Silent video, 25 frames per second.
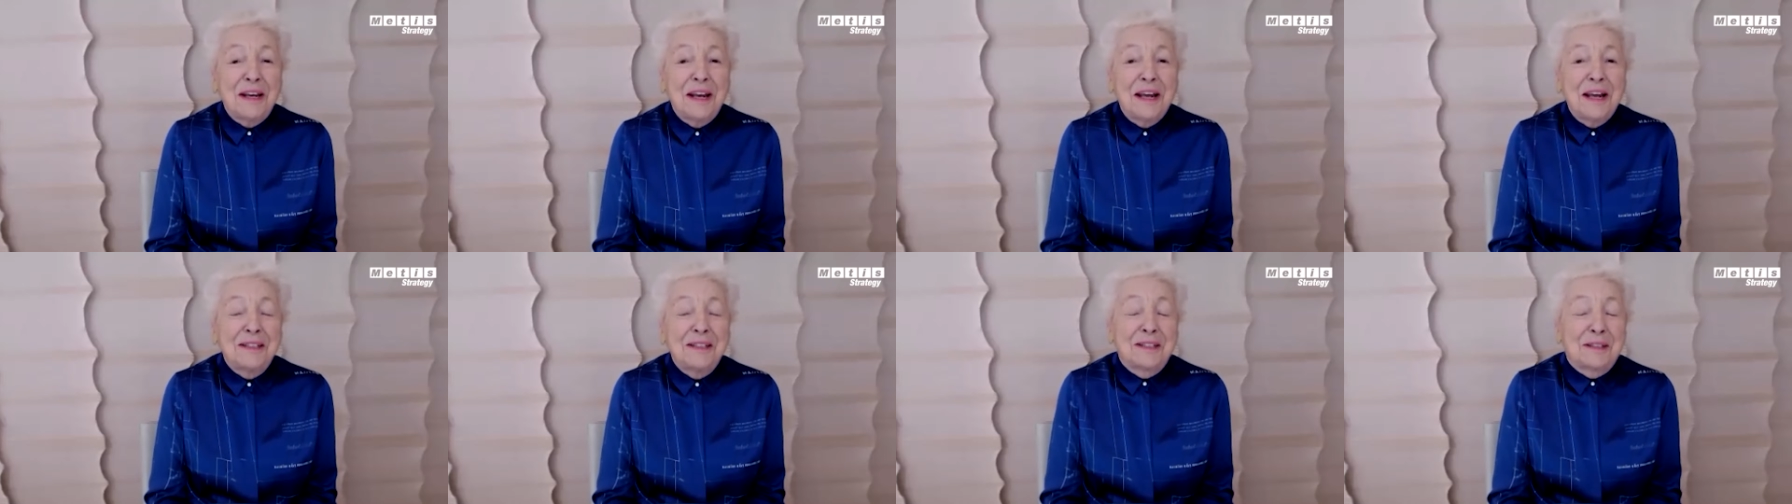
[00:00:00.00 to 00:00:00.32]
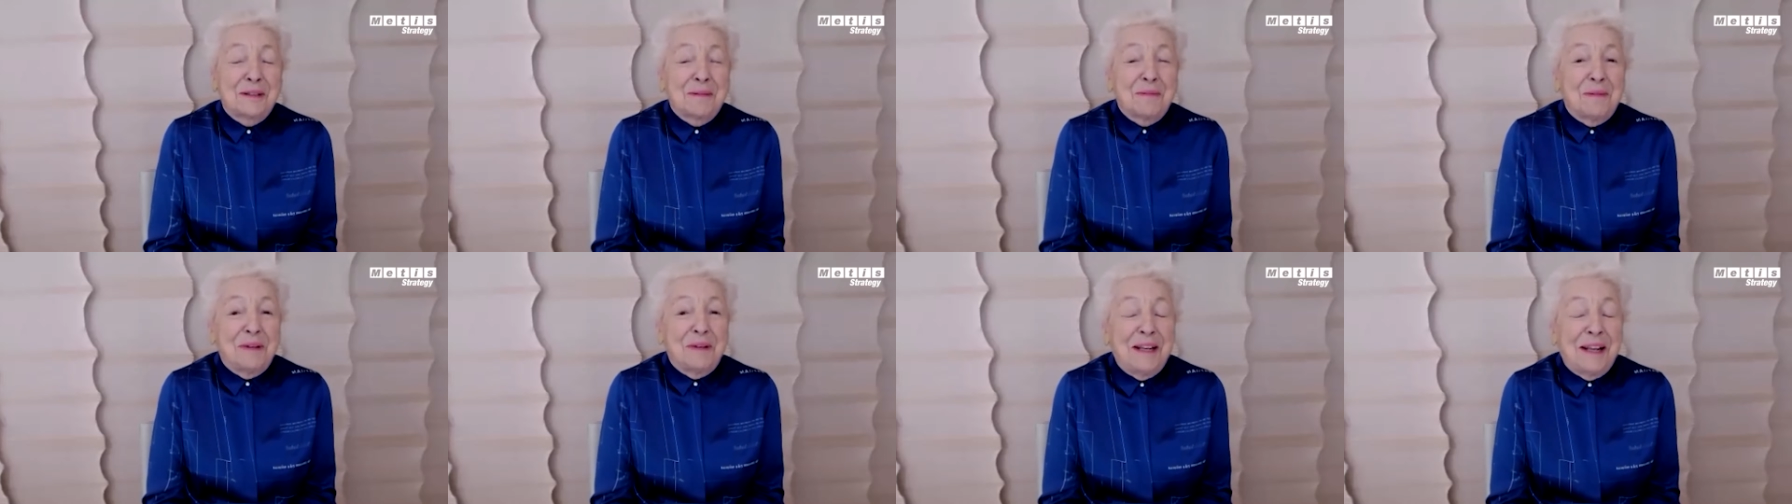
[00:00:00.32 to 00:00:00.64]
nice,
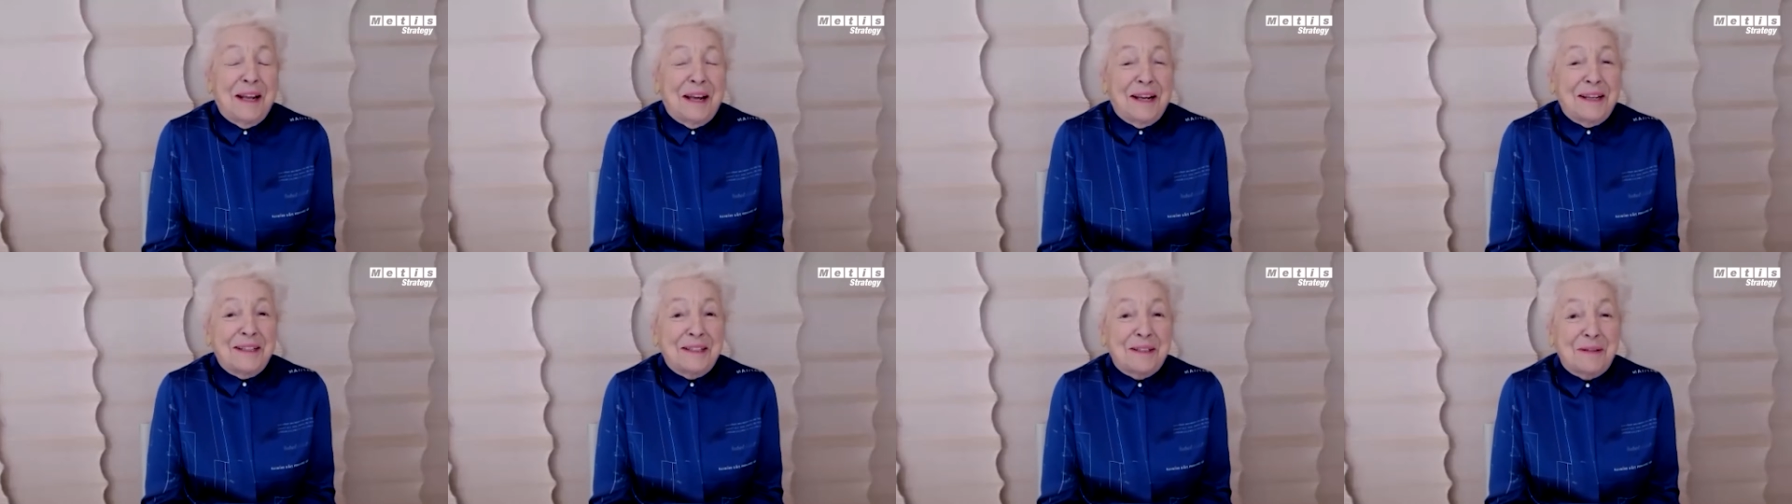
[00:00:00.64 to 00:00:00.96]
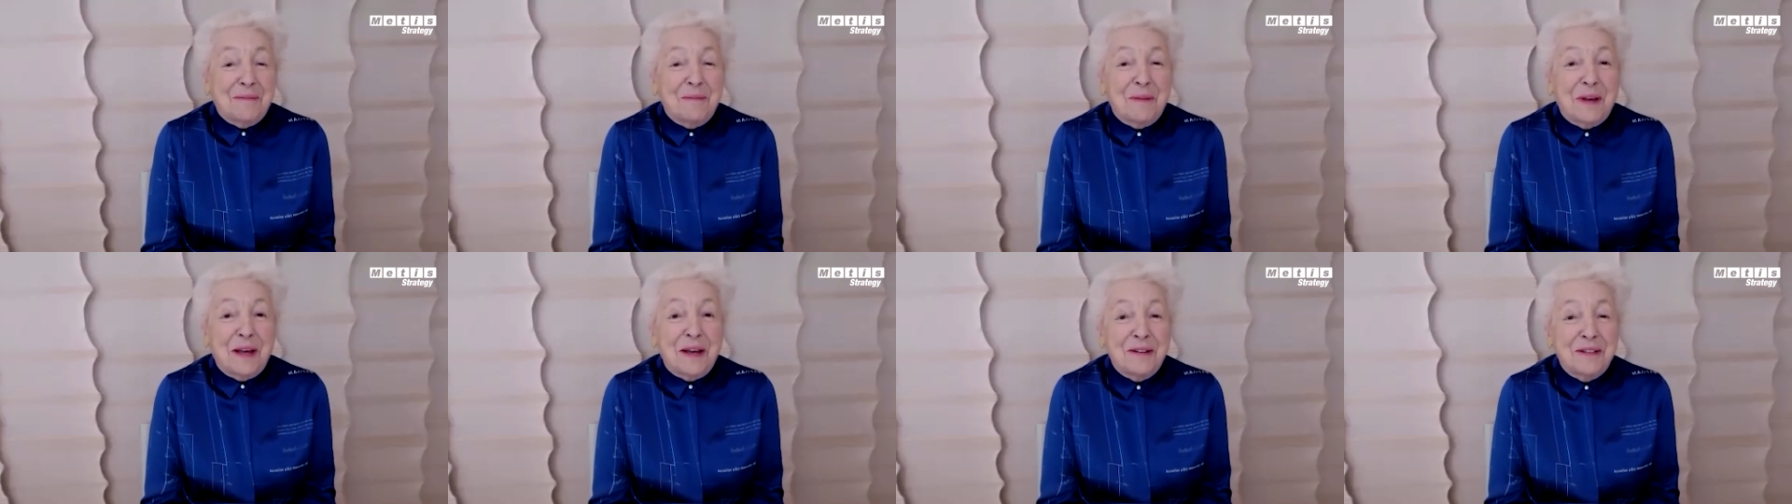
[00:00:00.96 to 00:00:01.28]
nice
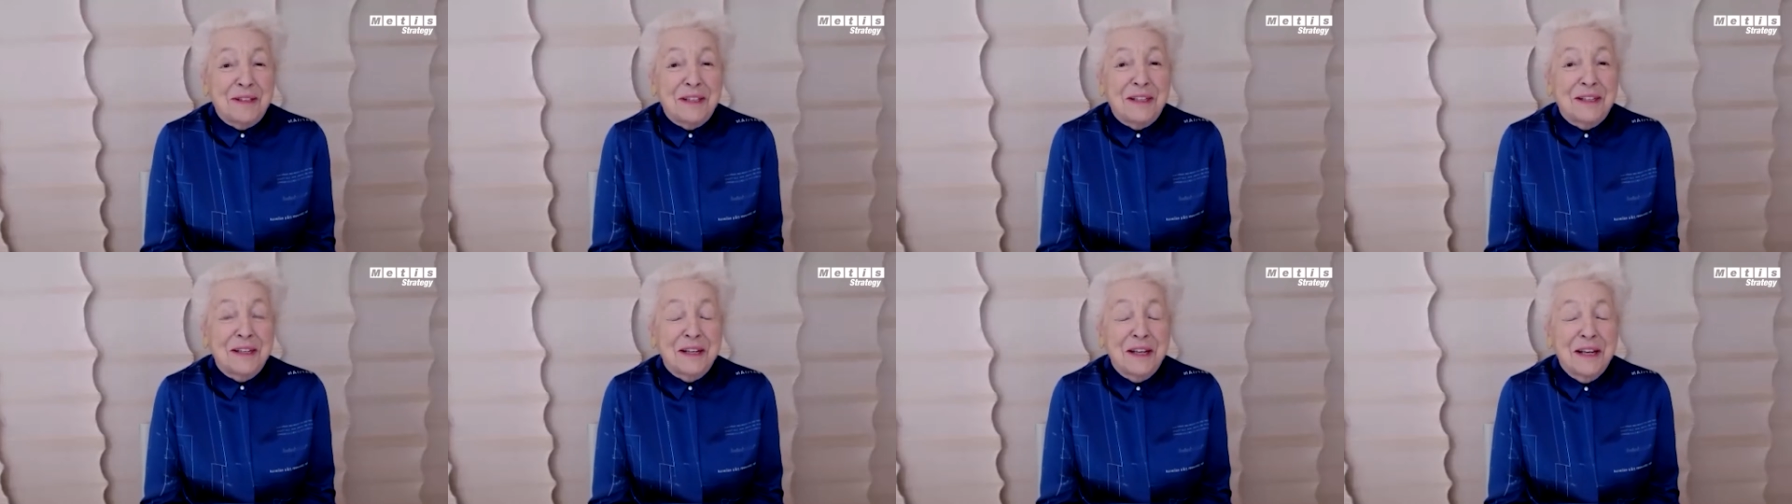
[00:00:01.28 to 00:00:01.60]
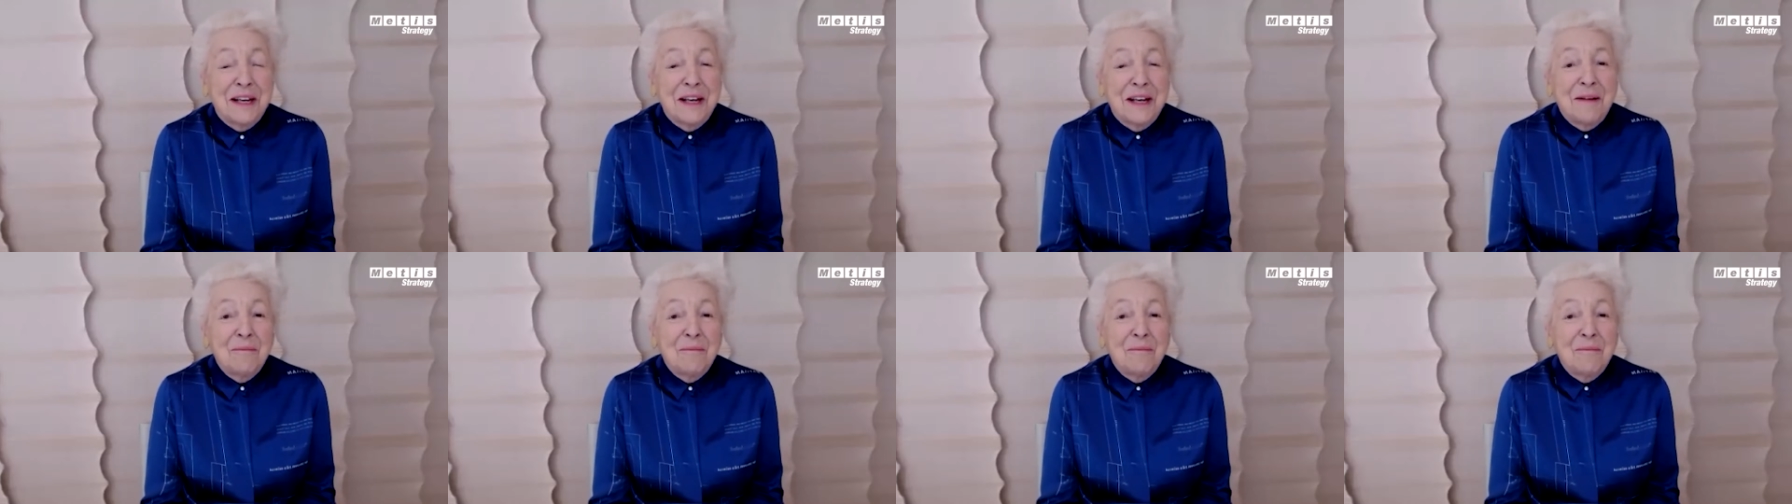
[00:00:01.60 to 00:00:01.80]
about it.